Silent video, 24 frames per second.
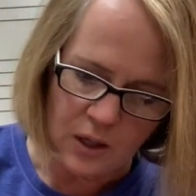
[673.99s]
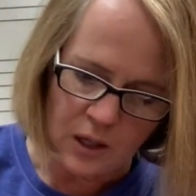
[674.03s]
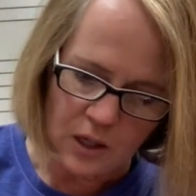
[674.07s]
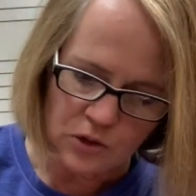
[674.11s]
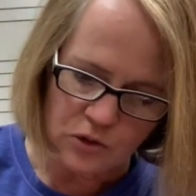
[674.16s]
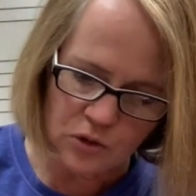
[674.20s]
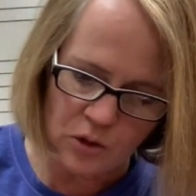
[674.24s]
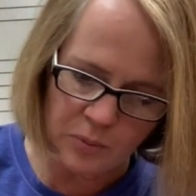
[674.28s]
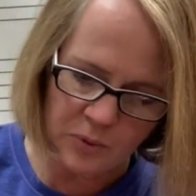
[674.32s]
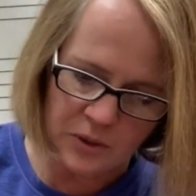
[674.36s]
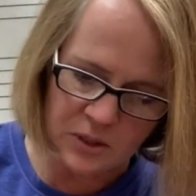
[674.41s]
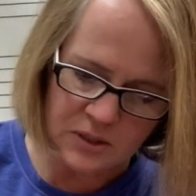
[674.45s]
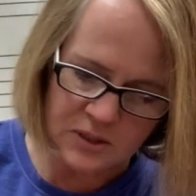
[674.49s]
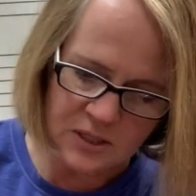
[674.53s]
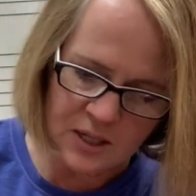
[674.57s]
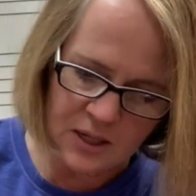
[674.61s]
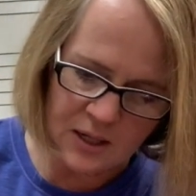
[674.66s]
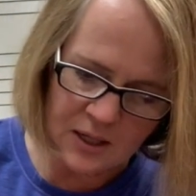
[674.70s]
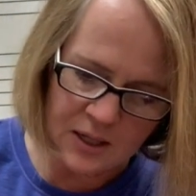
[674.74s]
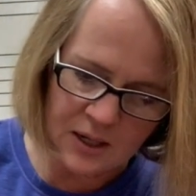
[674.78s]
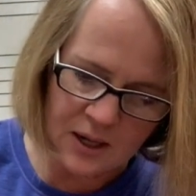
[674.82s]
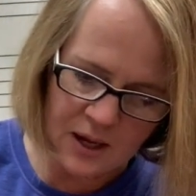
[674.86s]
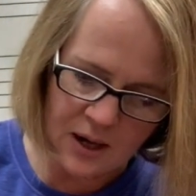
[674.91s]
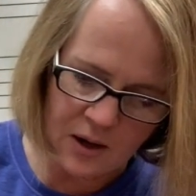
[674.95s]
So I'm going to
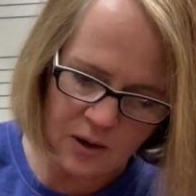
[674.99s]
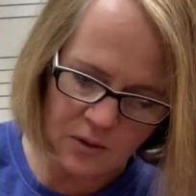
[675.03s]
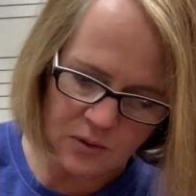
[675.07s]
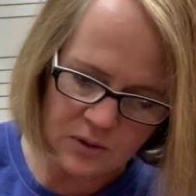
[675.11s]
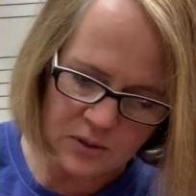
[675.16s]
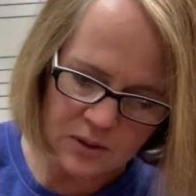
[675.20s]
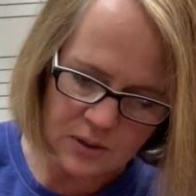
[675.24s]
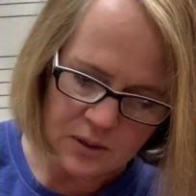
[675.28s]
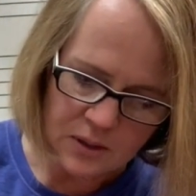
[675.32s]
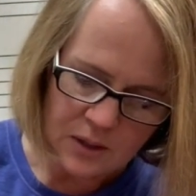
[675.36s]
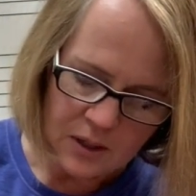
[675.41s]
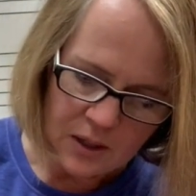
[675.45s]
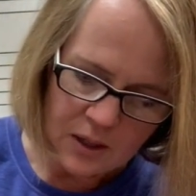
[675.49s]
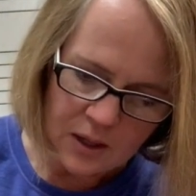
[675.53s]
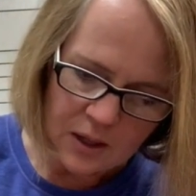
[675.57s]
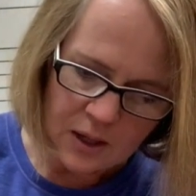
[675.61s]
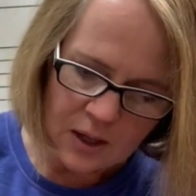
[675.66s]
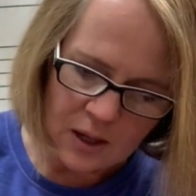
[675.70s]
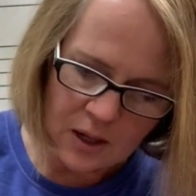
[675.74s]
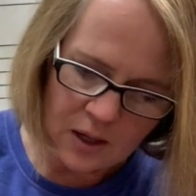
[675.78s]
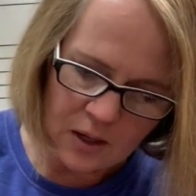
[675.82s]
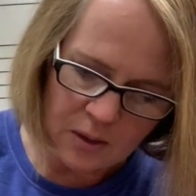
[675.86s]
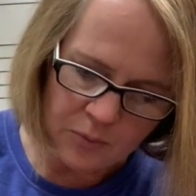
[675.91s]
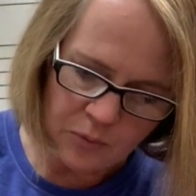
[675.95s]
take it out,
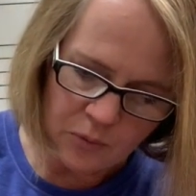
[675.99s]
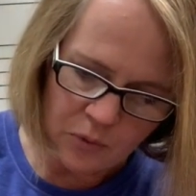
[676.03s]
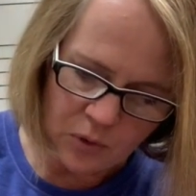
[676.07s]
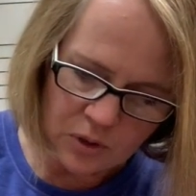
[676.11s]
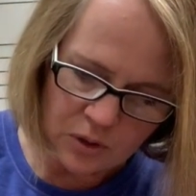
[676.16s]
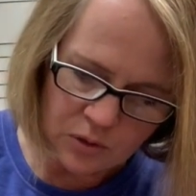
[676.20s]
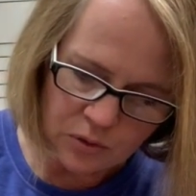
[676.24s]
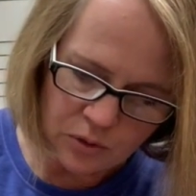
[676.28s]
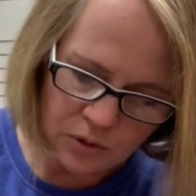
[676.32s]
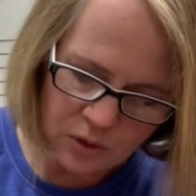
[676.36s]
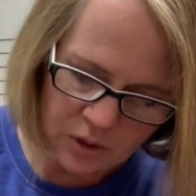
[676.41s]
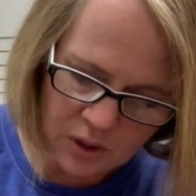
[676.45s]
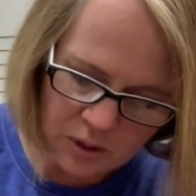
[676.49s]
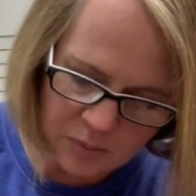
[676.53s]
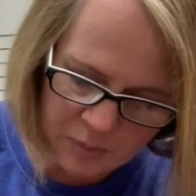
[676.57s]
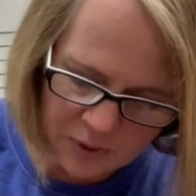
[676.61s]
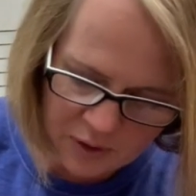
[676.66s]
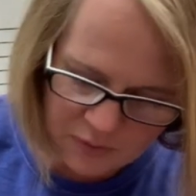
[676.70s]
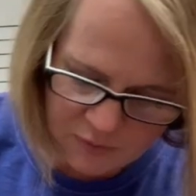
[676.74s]
and I'm going to look at my